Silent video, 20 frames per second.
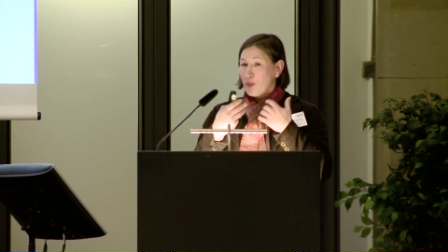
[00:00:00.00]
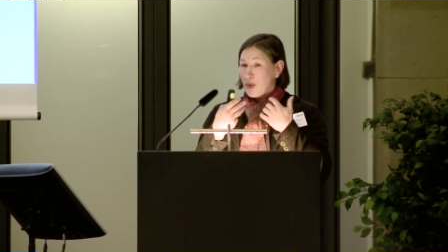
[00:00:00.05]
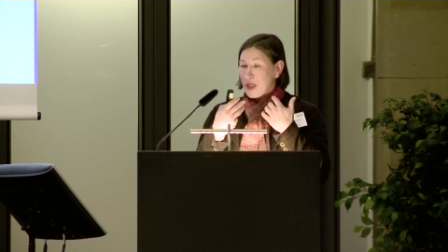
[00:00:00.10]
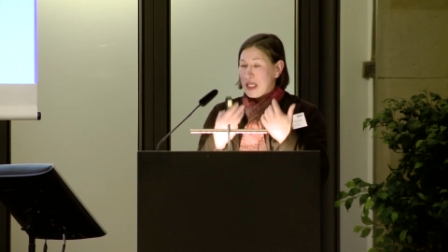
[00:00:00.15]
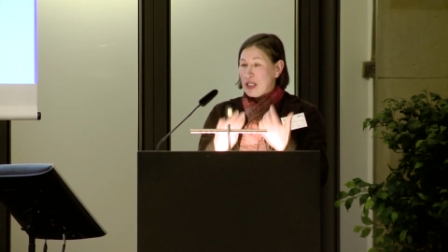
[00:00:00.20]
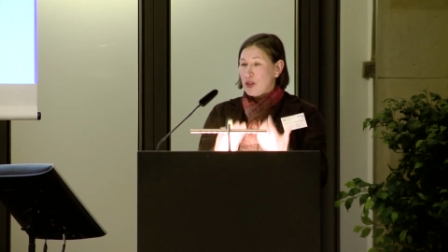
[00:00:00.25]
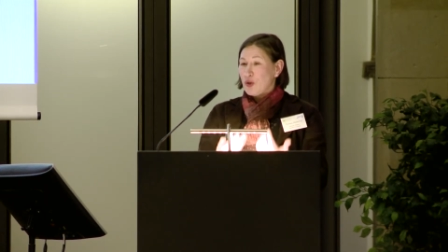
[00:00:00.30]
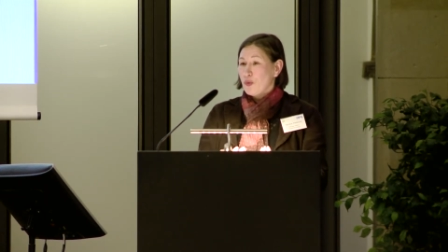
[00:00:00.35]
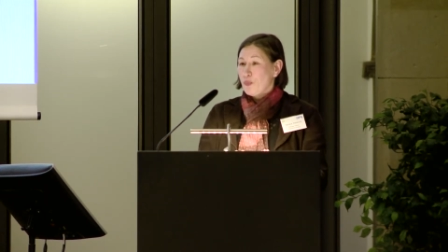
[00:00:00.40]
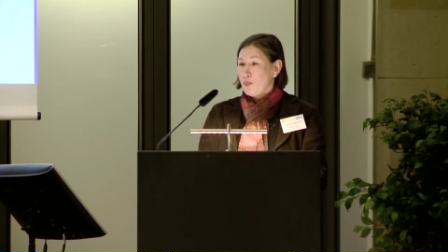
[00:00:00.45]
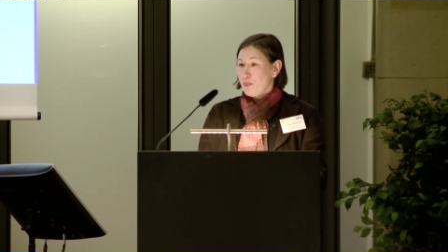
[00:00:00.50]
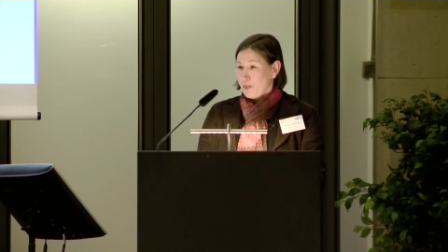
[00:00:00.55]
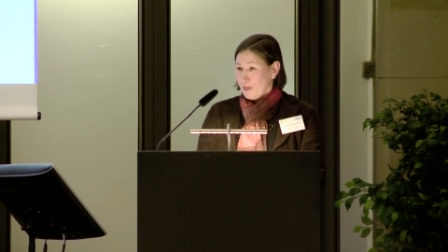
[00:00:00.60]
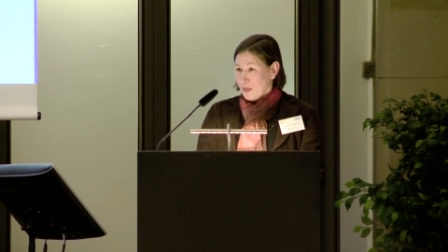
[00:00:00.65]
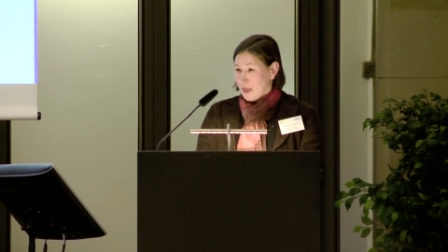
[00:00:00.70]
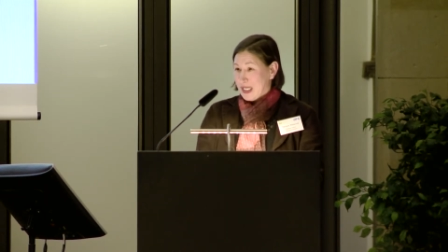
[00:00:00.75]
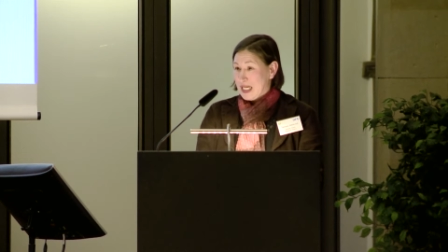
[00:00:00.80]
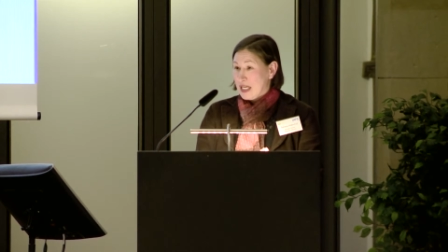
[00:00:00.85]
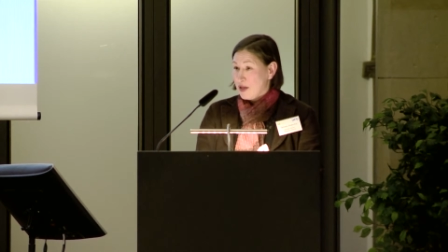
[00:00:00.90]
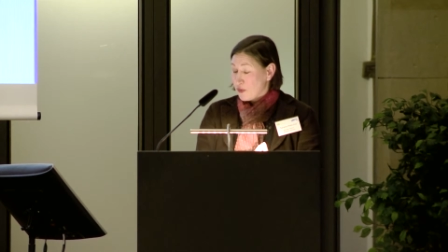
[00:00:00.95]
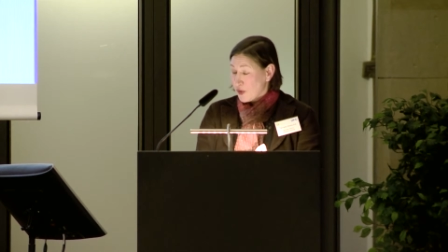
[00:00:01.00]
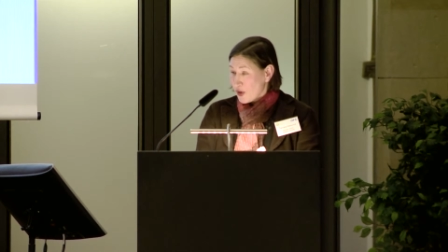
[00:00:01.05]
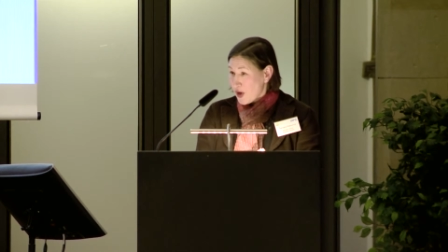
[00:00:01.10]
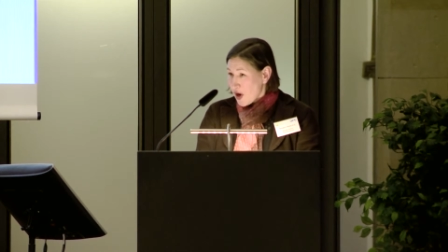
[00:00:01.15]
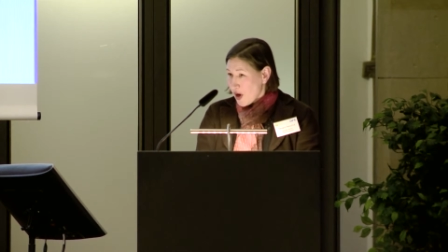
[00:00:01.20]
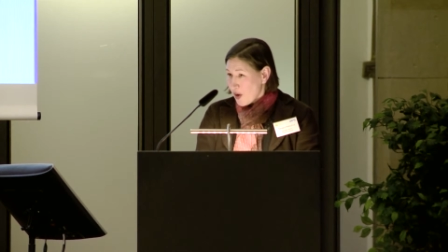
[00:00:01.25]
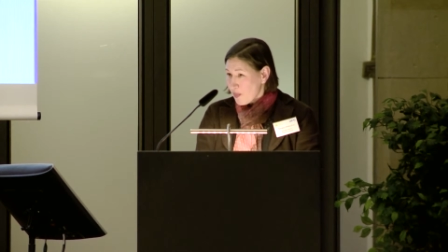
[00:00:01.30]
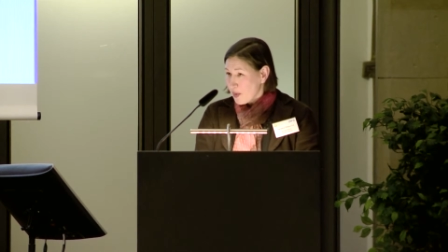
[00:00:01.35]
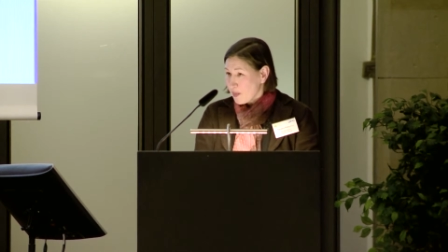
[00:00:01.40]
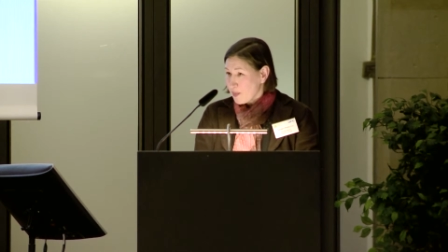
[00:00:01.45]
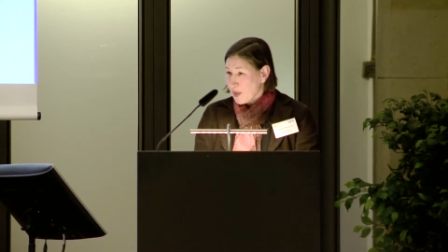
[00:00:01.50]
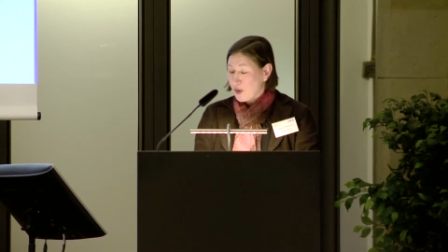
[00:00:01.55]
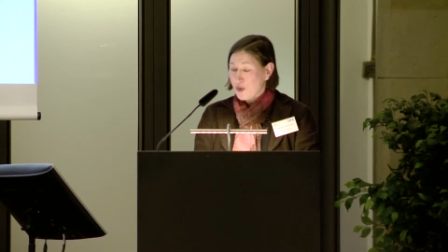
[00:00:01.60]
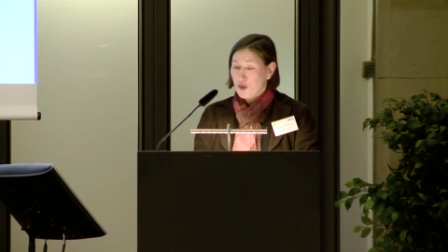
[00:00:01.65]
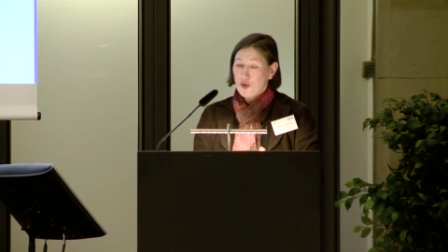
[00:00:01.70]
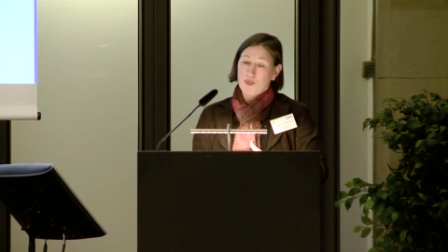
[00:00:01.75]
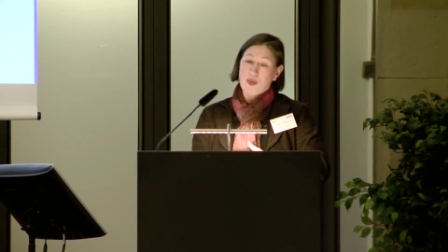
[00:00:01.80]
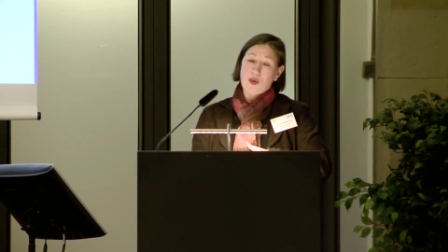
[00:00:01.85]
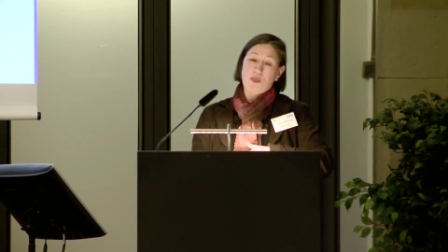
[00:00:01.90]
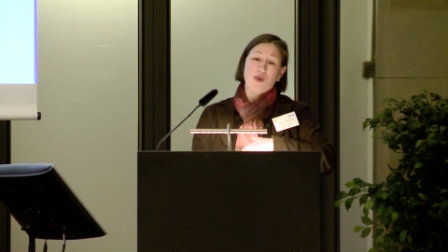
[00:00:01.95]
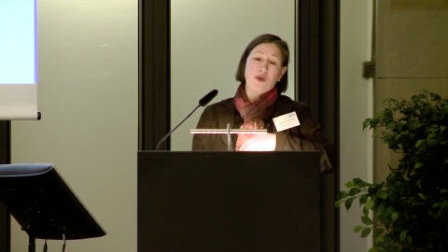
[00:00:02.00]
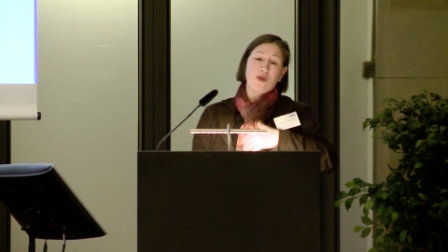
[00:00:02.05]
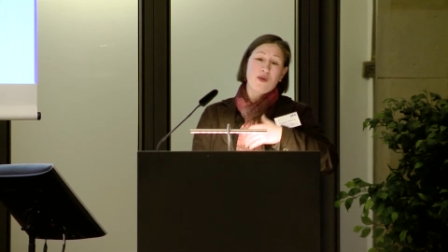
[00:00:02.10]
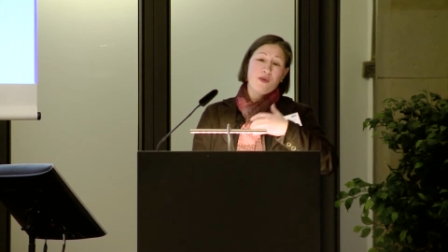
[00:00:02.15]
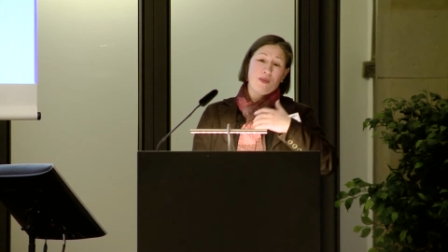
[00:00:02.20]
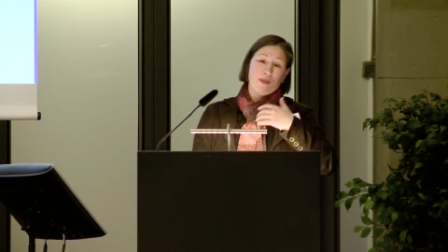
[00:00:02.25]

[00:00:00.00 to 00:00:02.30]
we need to leave it up because people